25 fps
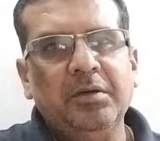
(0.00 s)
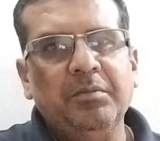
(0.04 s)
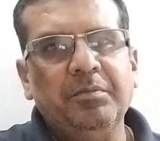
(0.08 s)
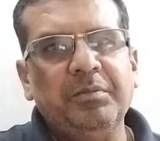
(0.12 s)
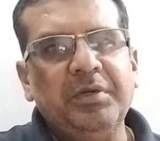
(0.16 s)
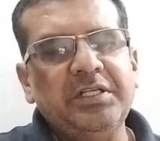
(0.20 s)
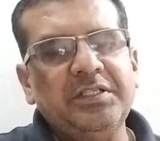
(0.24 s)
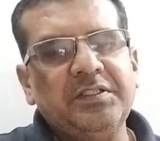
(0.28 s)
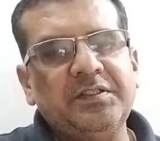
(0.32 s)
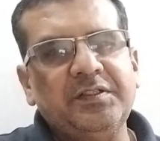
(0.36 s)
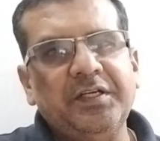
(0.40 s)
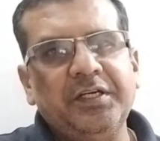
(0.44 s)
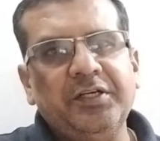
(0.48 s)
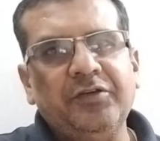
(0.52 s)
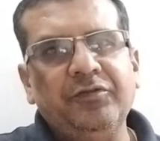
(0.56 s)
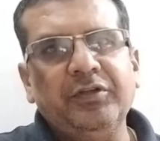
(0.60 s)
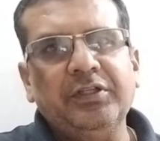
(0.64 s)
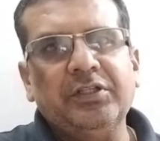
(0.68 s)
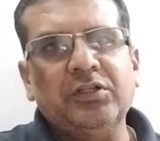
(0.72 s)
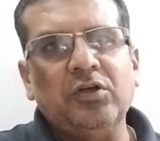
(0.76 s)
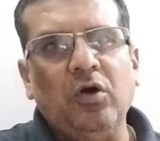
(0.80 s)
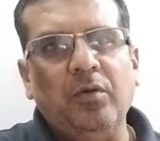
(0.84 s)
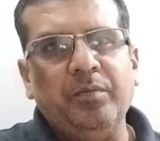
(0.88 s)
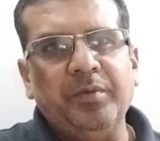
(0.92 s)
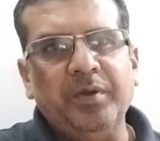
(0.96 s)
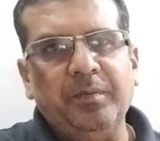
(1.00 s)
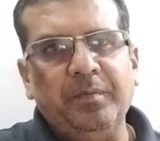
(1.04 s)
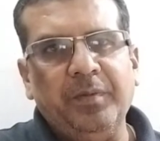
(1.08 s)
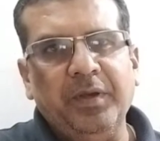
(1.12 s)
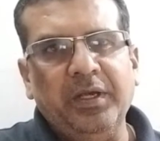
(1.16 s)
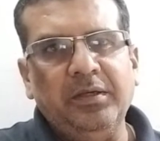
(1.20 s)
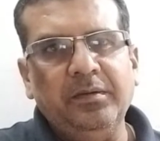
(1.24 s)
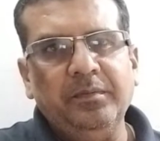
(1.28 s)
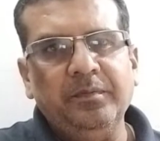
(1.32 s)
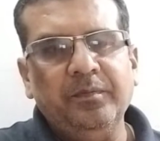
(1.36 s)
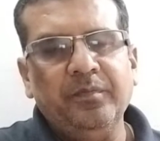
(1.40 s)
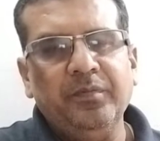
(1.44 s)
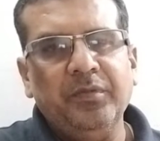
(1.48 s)
Please sit with copy
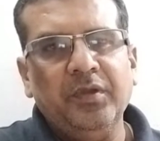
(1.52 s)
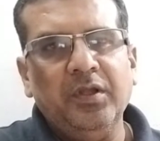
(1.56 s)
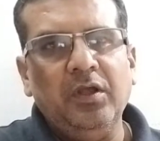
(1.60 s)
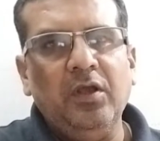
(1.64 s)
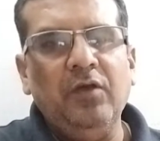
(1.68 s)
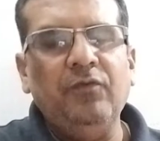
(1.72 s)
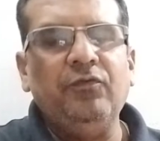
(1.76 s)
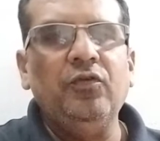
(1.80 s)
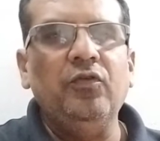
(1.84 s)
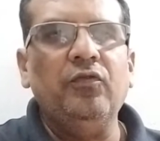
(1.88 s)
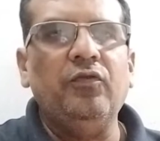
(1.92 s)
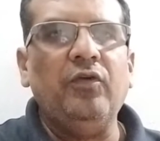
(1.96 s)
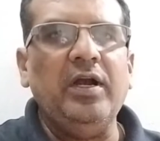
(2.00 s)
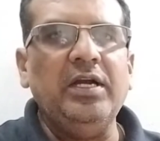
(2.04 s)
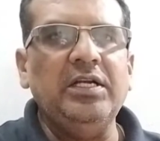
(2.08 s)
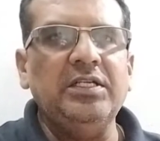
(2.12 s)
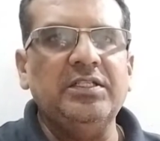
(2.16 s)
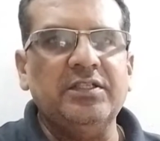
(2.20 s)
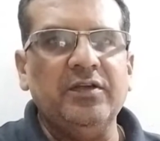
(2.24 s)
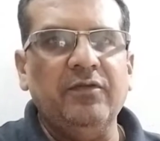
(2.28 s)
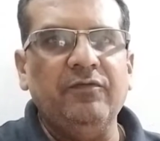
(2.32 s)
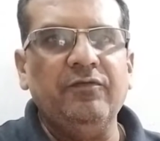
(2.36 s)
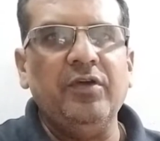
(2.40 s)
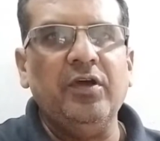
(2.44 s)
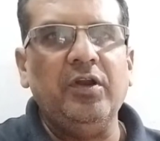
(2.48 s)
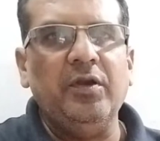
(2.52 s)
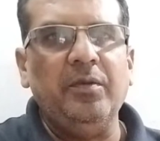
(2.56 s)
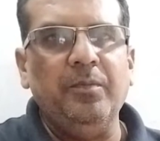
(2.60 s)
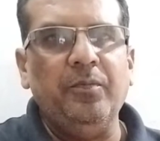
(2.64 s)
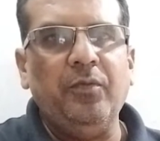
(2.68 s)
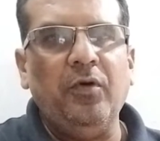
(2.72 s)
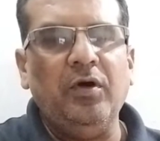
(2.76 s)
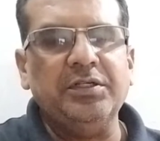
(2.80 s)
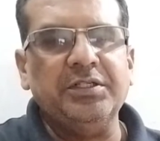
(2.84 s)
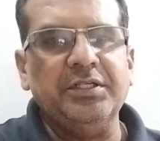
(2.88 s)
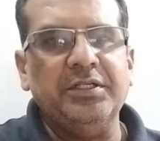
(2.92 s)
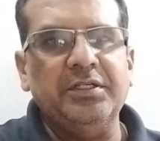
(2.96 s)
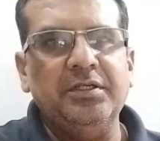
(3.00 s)
pen. If you find somewhere
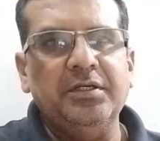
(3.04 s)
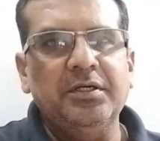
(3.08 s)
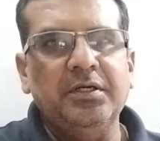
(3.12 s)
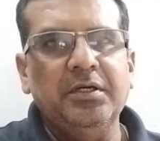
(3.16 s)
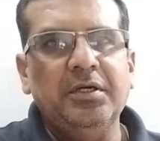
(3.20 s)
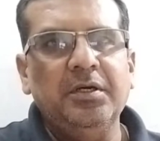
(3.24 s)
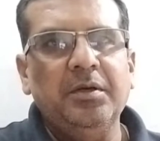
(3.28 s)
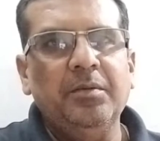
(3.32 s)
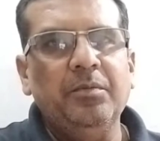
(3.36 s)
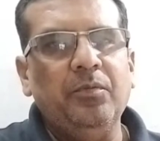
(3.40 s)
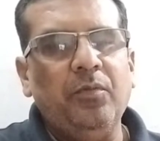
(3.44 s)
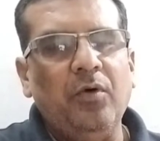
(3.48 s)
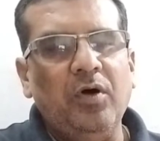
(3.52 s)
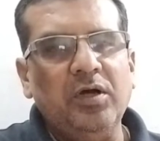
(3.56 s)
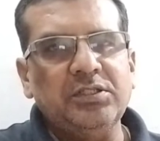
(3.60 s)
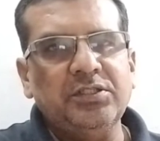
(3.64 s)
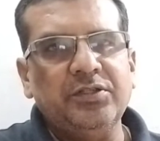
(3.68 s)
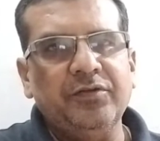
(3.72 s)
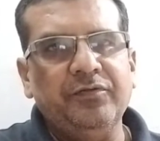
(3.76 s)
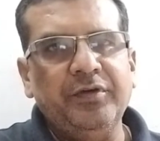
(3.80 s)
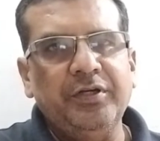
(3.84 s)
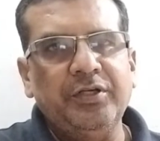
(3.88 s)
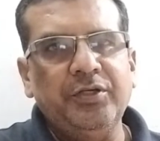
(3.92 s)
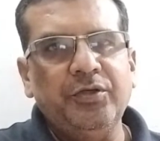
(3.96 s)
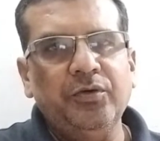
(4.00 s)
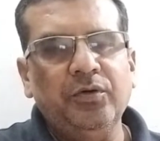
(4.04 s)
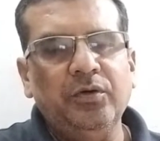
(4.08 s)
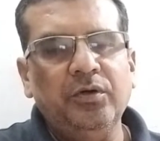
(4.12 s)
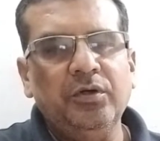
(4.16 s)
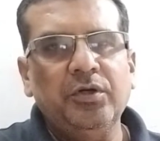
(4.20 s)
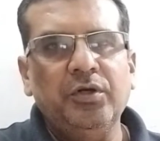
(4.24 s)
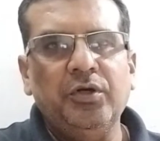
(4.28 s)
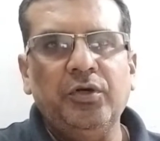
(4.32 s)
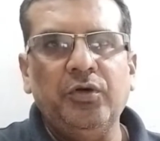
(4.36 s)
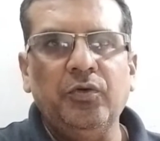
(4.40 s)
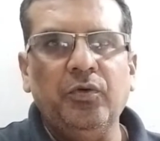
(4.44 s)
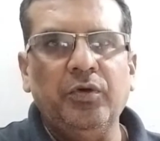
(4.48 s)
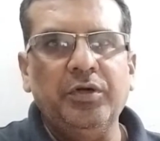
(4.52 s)
important, pause the video,
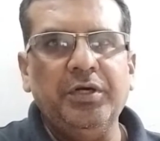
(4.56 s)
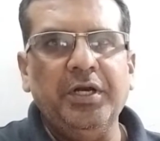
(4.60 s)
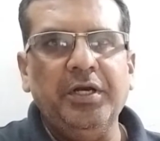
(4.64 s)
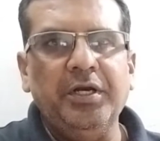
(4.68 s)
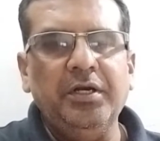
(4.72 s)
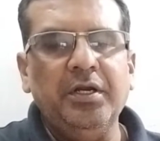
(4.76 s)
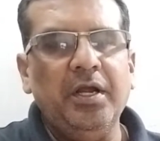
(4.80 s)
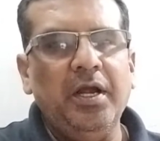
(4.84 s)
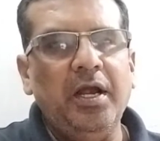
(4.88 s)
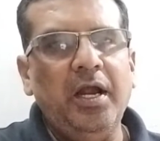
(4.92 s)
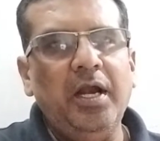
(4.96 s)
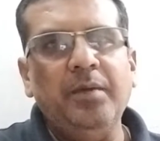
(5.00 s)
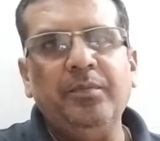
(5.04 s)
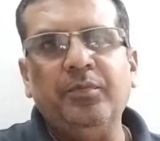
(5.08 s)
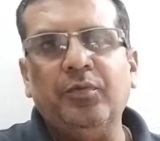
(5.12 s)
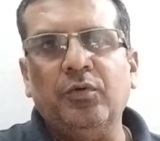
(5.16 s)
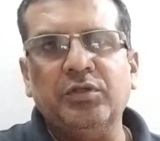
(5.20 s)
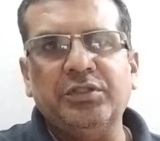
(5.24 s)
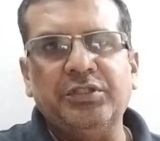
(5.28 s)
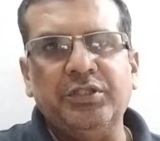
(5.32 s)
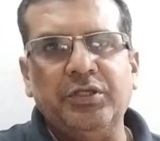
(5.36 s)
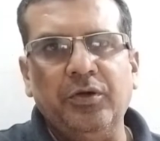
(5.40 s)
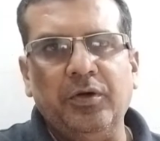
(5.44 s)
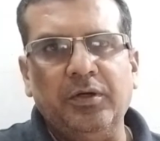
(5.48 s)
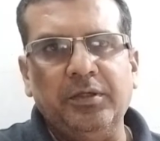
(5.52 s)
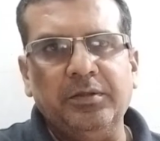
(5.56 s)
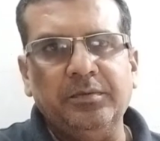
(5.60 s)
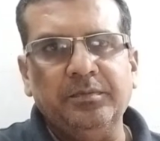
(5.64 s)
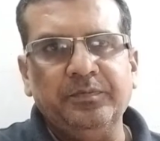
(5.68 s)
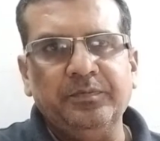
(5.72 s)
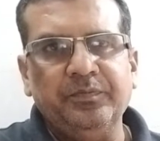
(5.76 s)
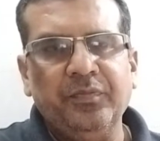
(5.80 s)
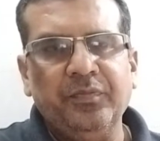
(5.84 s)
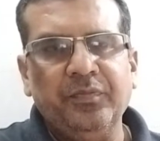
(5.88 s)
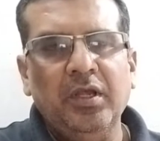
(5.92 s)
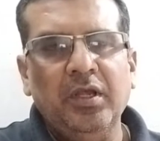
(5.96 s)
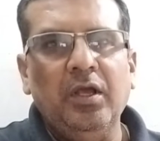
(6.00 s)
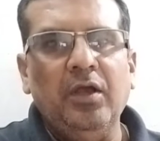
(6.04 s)
note it and proceed on.
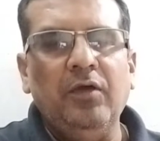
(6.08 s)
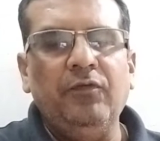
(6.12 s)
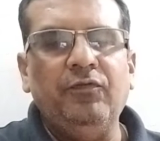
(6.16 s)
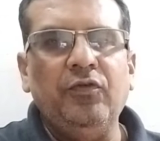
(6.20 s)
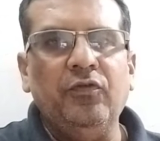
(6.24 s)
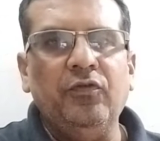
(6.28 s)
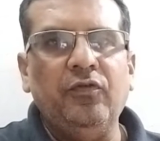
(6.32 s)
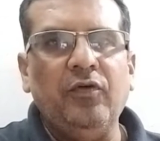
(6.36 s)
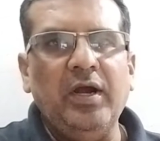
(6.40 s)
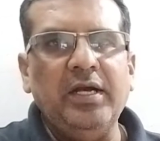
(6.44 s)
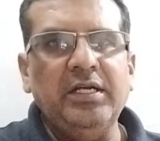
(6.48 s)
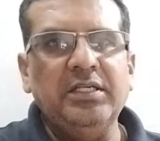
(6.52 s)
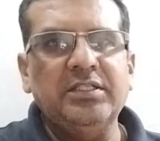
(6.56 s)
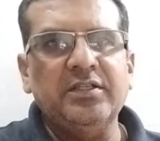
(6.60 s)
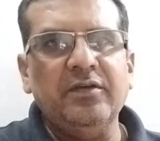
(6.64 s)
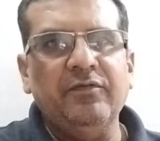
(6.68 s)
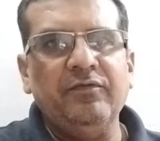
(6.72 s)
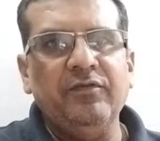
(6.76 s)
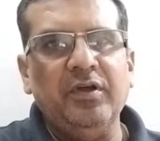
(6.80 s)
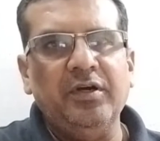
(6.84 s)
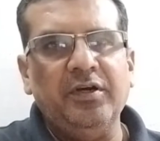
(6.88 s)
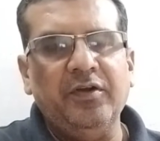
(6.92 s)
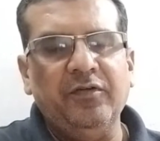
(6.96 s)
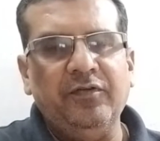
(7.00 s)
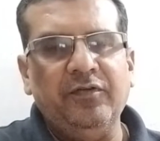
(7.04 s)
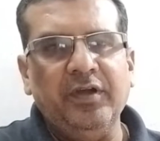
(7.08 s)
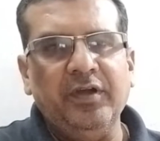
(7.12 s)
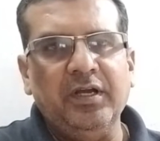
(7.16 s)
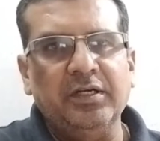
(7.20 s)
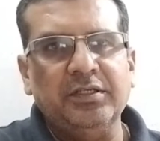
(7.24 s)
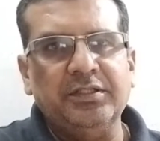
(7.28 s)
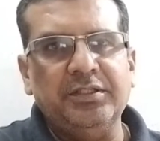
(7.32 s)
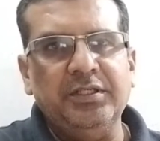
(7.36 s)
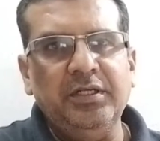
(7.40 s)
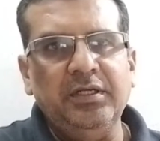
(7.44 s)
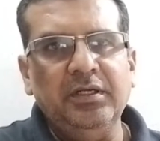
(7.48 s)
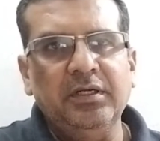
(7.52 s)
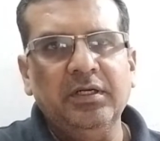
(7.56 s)
If you find somewhere
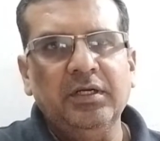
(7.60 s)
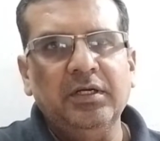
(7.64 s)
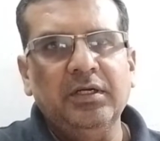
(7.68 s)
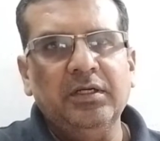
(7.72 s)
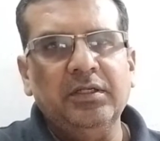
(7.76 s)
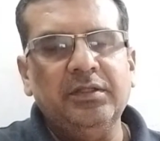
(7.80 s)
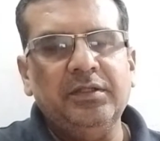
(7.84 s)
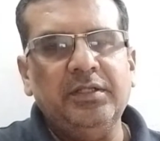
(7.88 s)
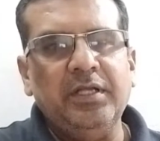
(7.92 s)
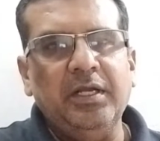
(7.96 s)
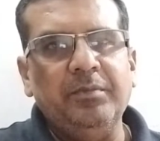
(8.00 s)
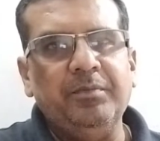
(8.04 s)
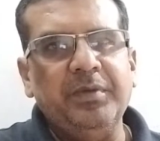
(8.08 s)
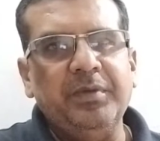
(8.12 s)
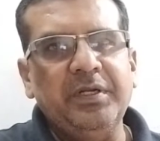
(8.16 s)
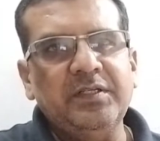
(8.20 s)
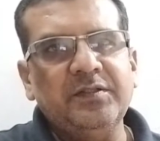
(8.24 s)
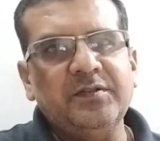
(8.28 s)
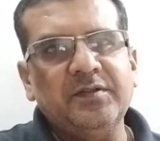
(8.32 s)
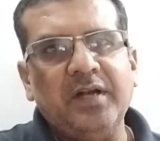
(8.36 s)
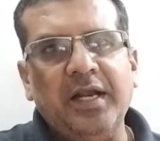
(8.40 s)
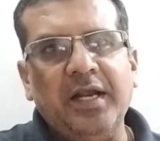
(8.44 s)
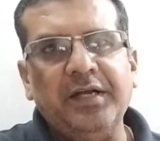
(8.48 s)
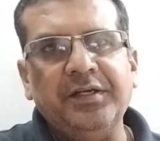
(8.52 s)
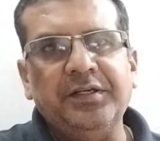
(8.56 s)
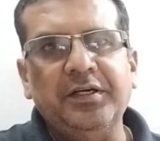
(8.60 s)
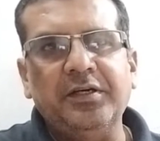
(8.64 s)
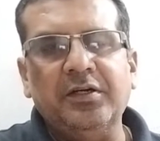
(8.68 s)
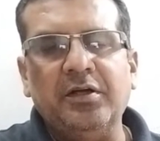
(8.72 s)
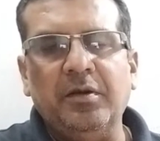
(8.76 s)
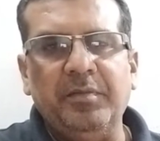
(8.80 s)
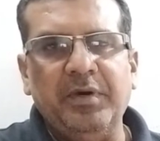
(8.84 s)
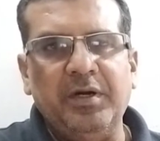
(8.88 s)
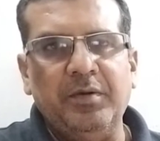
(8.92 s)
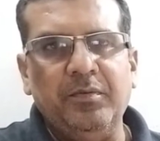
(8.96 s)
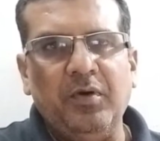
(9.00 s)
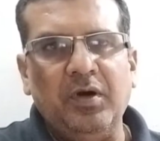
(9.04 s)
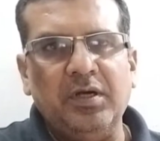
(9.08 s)
difficulty, then please write in
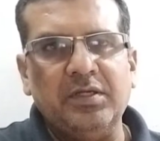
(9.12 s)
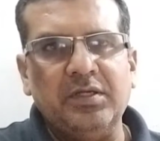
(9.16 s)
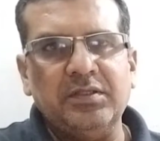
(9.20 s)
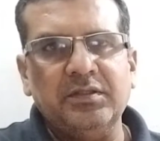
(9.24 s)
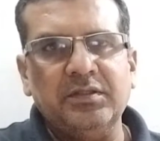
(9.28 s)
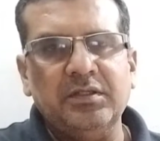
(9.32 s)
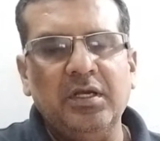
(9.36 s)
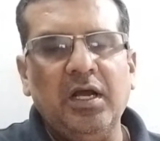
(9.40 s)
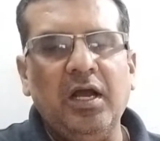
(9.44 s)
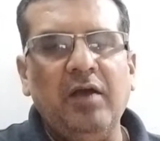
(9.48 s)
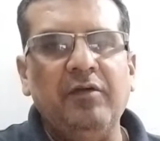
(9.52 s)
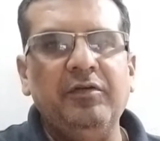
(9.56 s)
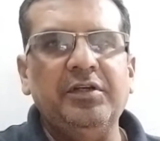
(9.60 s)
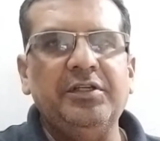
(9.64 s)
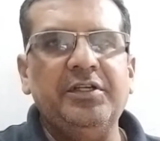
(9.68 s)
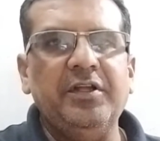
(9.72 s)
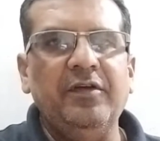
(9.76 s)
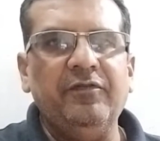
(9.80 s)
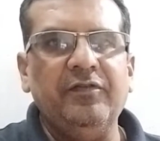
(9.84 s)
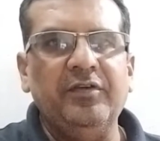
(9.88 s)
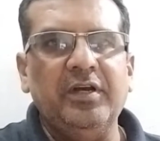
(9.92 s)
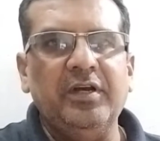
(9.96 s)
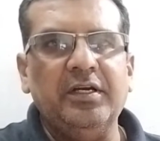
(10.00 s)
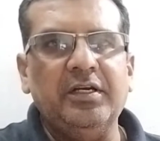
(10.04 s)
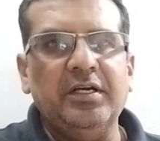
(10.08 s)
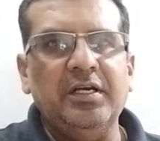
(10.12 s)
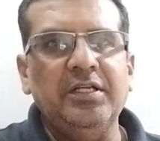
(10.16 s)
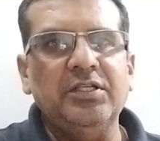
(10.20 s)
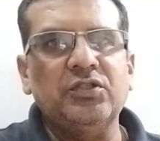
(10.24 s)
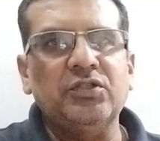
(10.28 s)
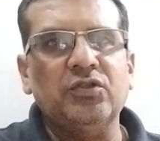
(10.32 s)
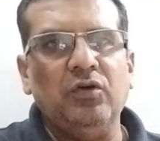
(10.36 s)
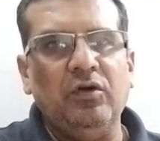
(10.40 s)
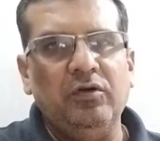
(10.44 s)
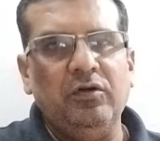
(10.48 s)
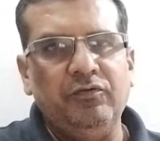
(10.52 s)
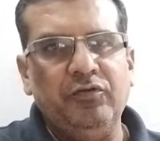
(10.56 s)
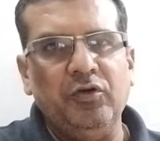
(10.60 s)
comment box. I will definitely
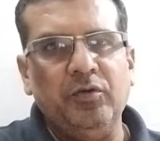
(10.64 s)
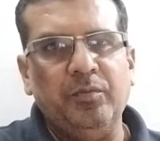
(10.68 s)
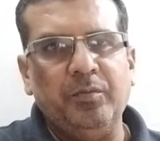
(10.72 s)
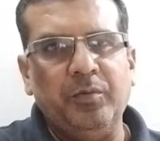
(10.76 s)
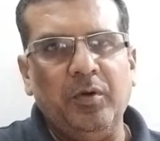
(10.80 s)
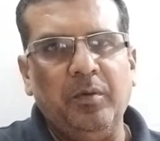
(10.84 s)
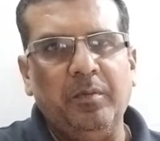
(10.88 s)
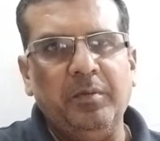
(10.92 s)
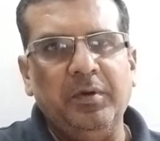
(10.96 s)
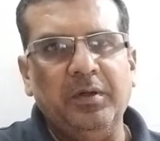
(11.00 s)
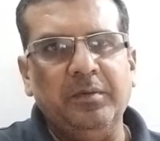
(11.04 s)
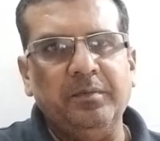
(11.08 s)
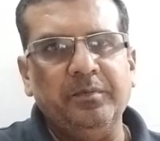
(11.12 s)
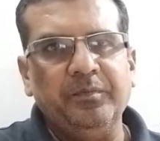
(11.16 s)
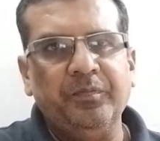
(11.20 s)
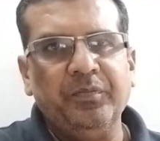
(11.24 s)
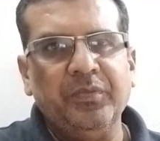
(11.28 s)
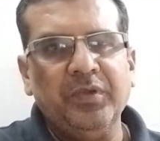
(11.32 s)
solve your problem.